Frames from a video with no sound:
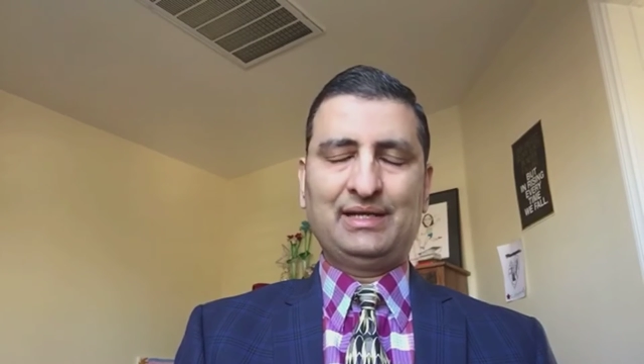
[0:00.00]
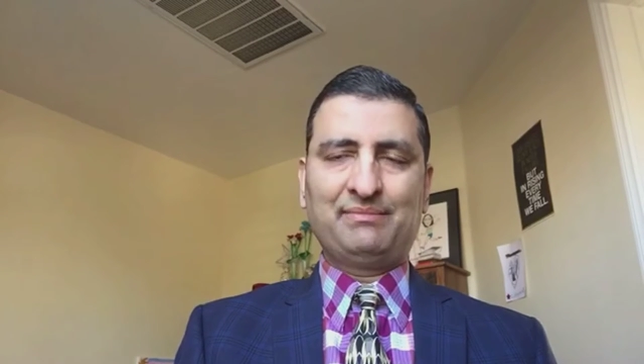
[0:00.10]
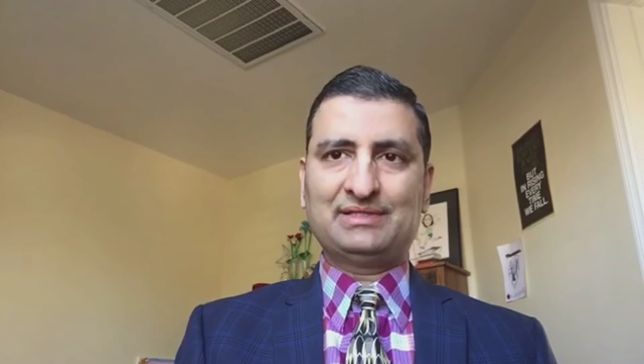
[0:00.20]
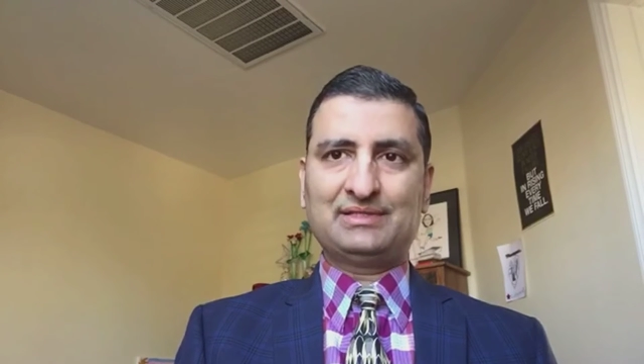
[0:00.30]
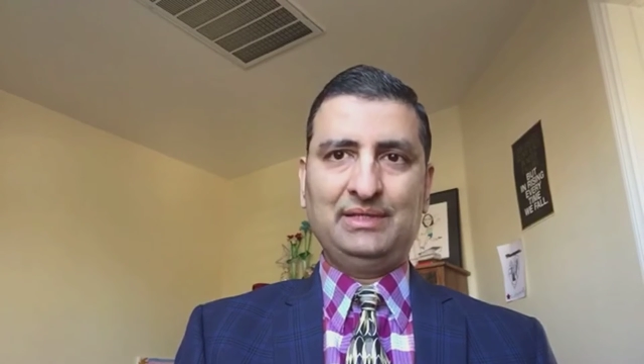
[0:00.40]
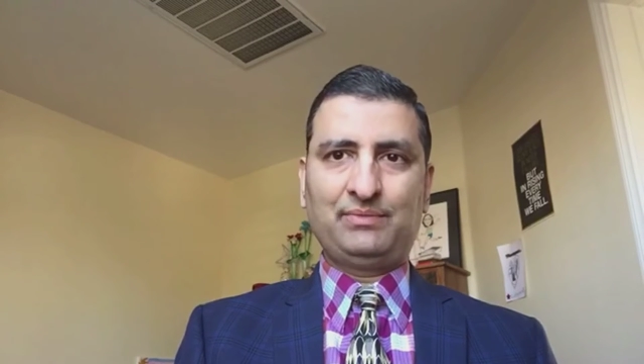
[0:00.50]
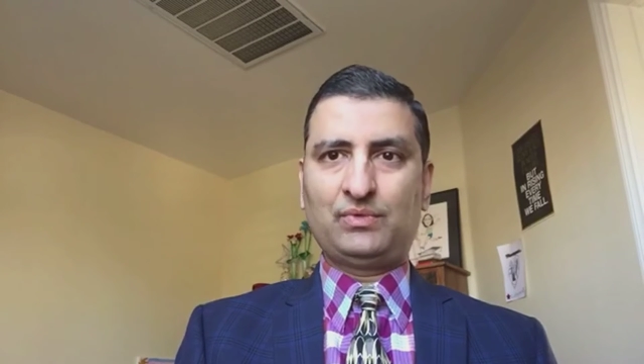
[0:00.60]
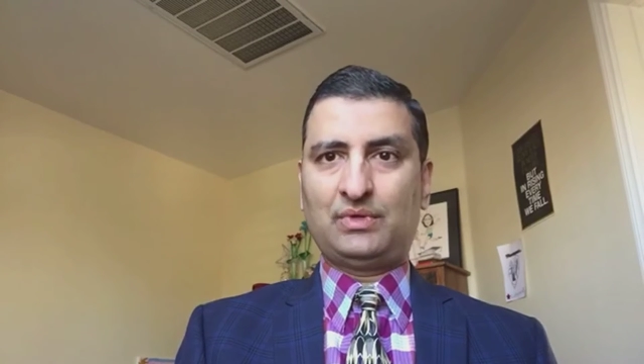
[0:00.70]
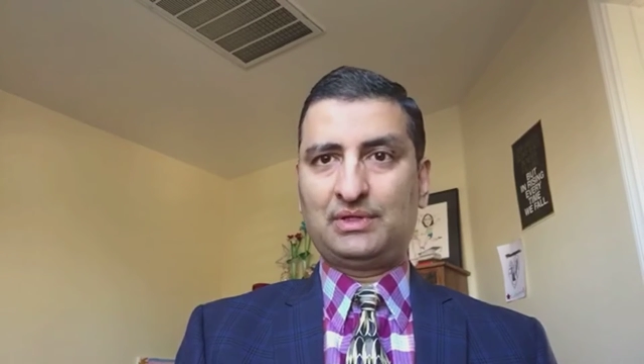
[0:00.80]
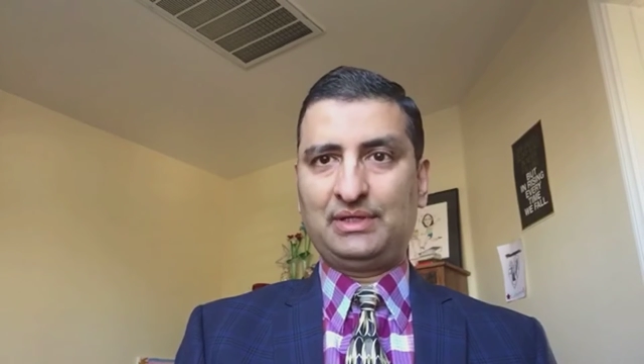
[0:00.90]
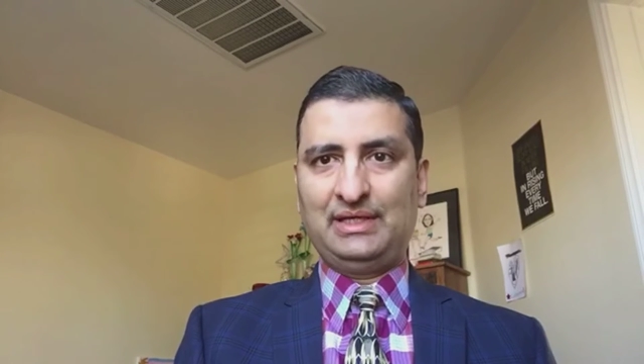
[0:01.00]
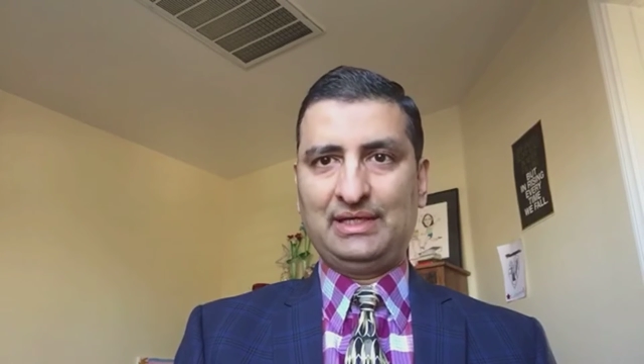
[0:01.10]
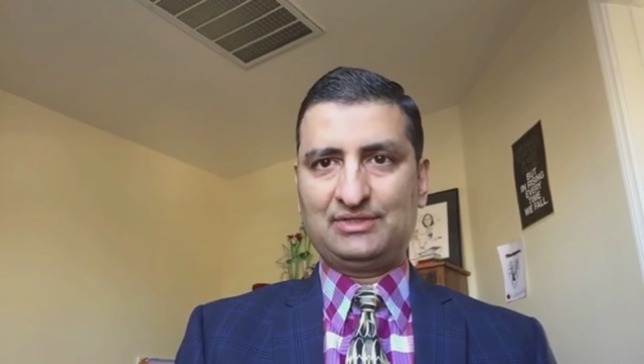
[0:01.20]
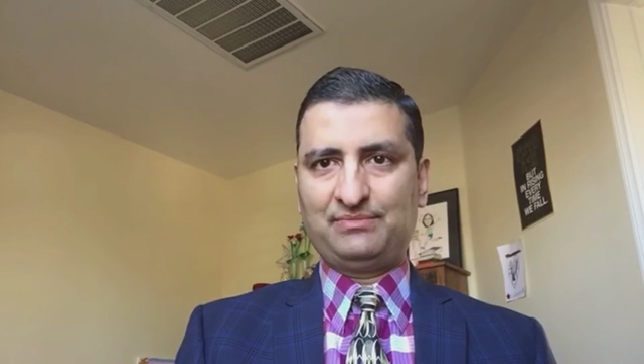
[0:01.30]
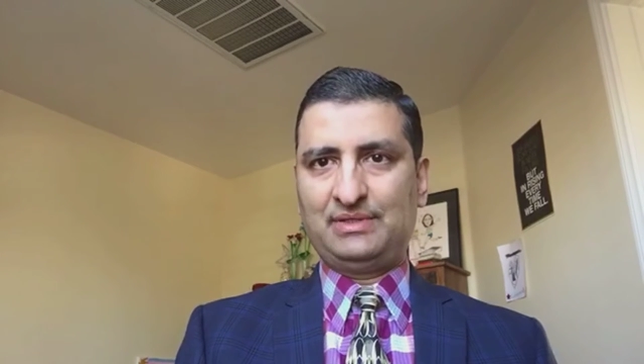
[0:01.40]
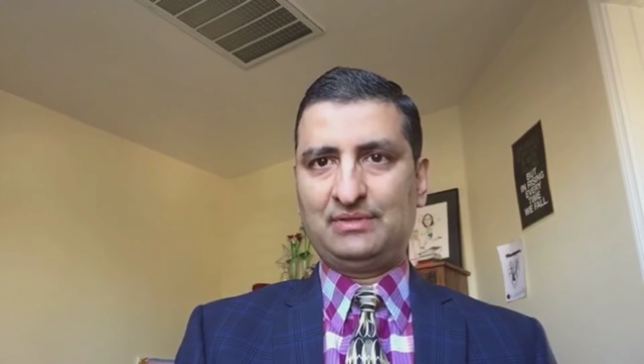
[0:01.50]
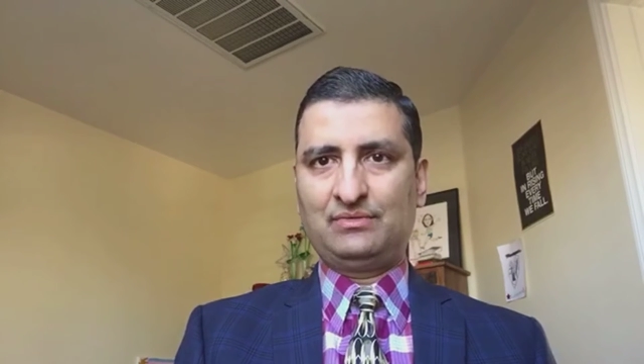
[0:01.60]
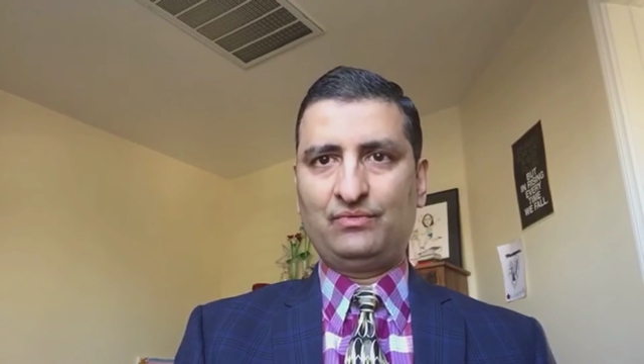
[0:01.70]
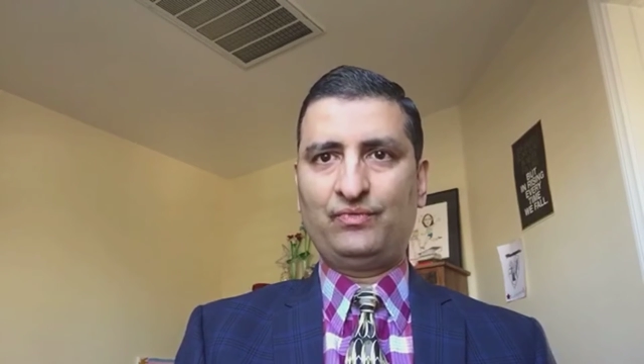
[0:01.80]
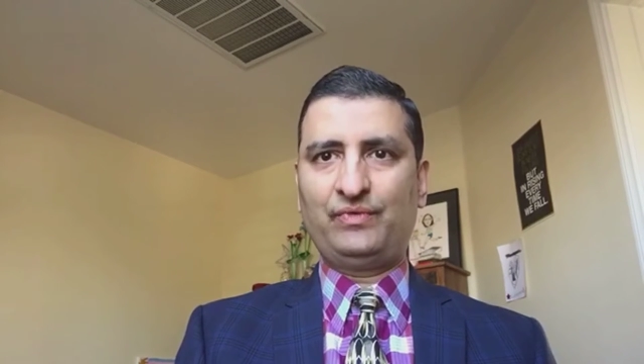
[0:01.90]
and my sleep quality has
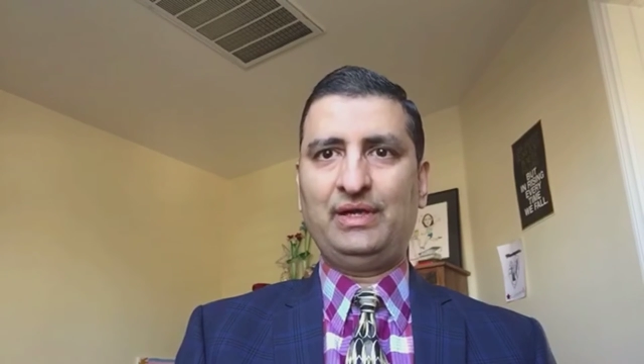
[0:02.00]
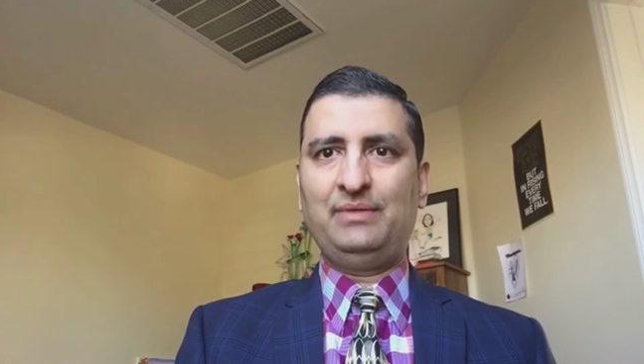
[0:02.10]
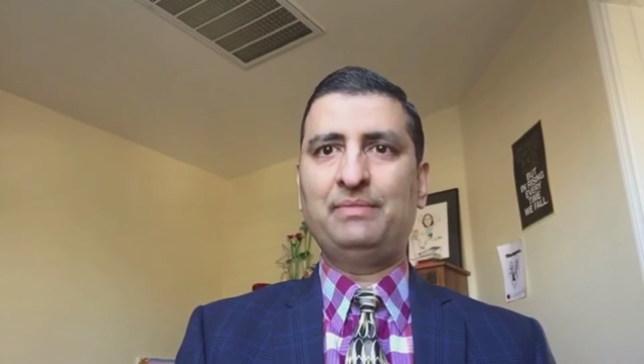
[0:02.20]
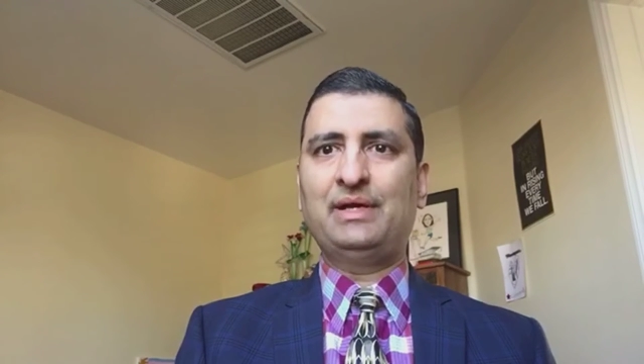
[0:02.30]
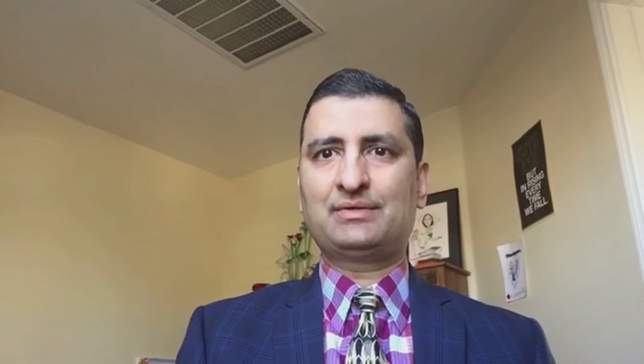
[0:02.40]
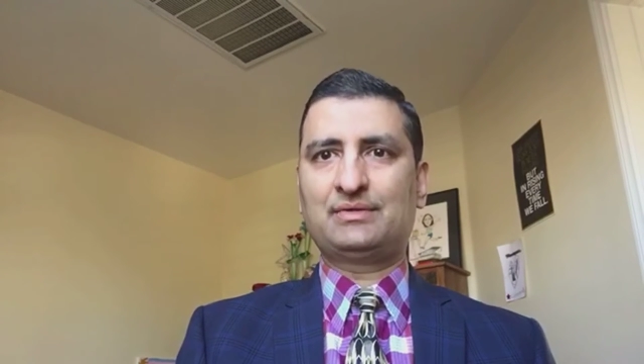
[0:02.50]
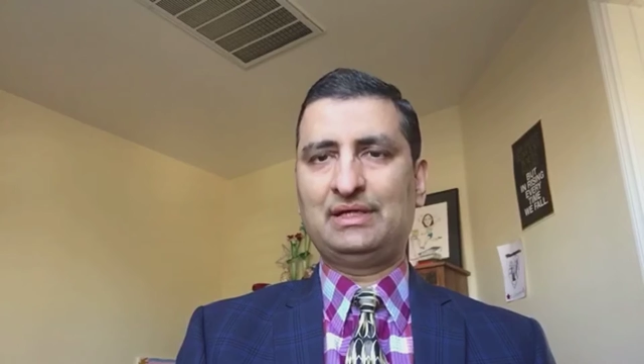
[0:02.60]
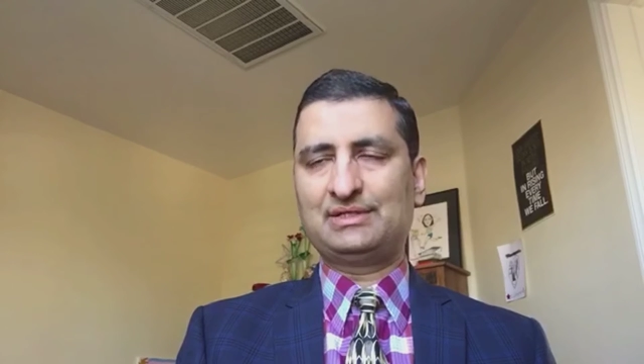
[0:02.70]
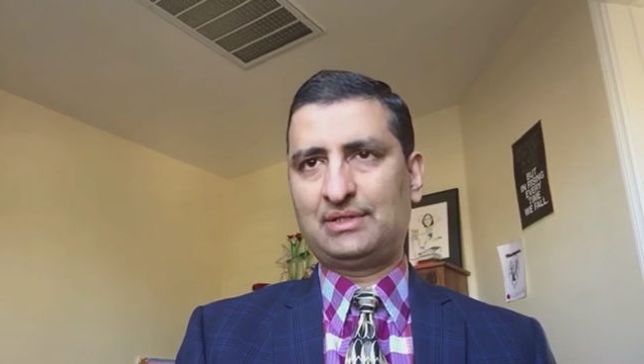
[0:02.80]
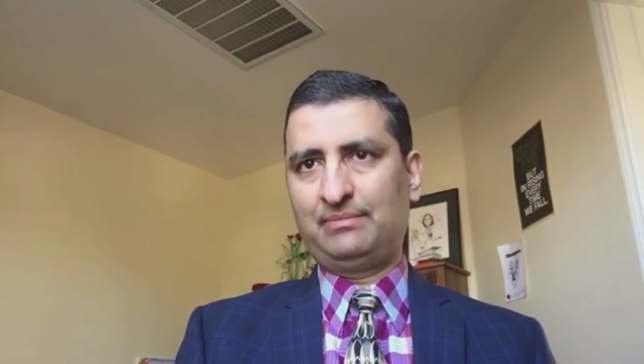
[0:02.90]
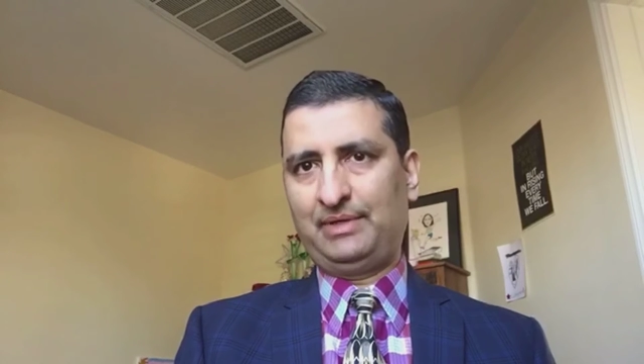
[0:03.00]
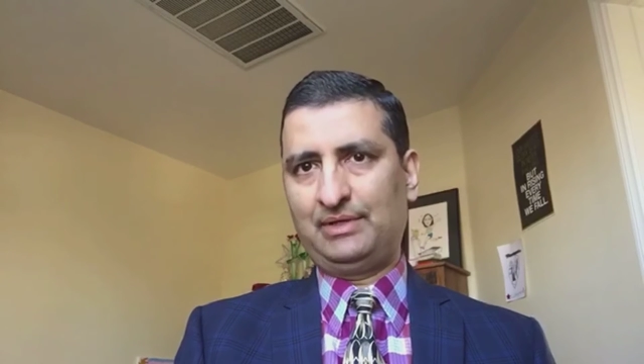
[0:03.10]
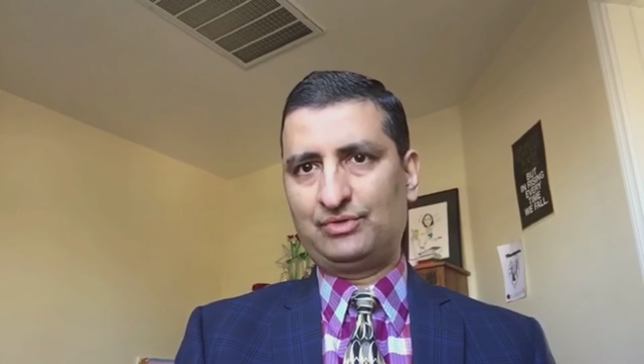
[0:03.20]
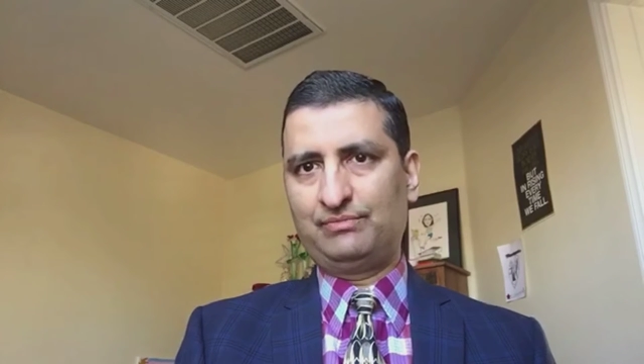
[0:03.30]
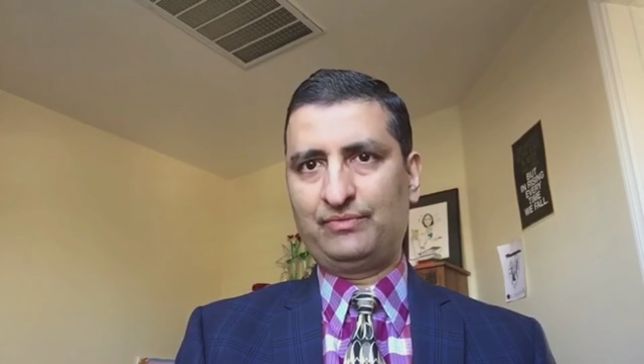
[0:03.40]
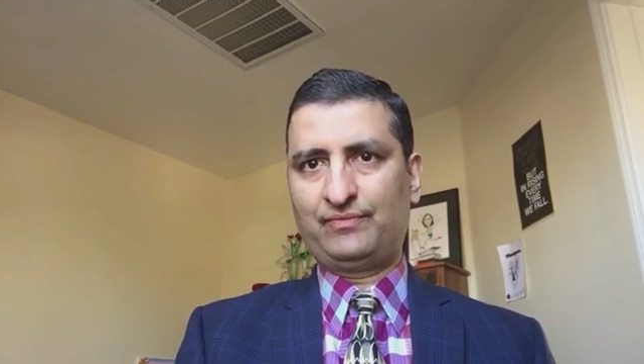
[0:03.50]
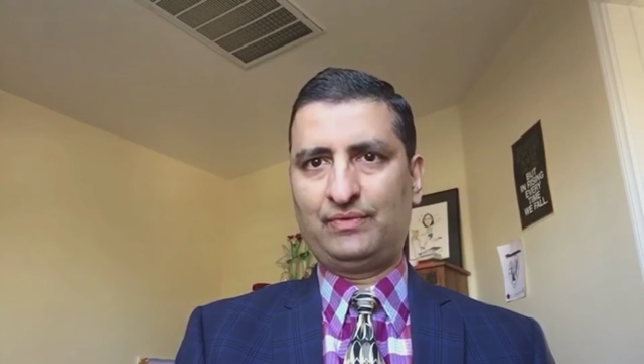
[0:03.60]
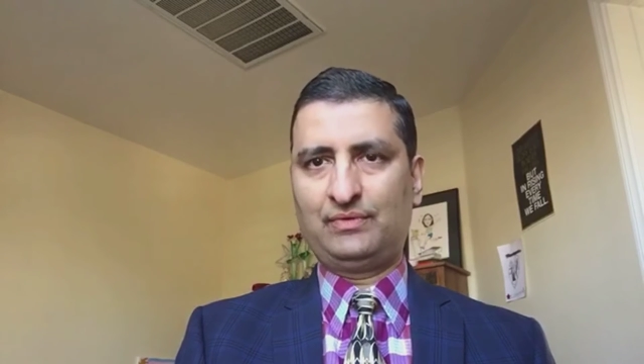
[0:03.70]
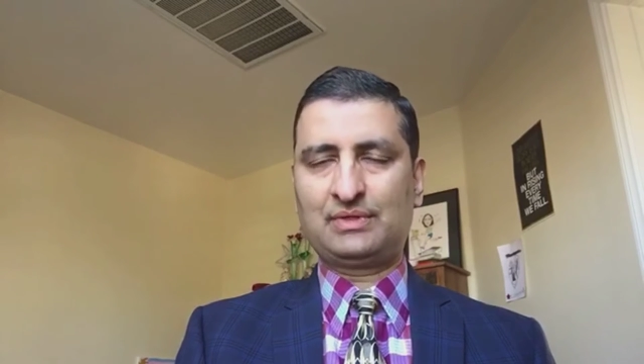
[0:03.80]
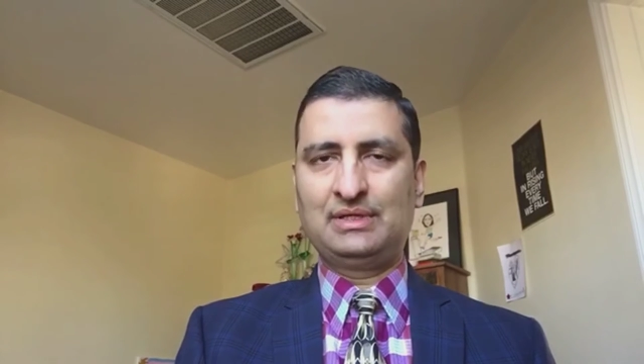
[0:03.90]
been way better as compared to
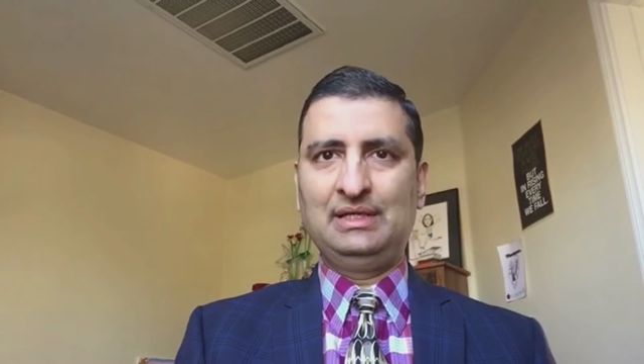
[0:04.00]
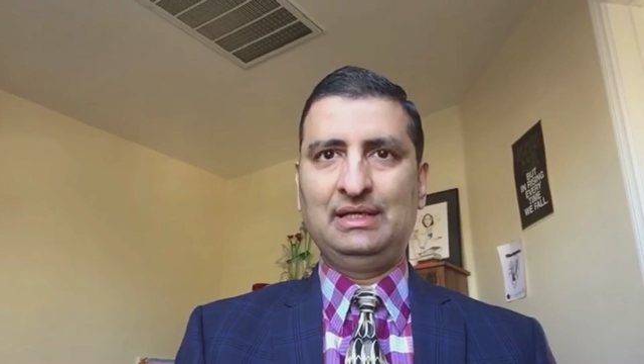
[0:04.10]
before.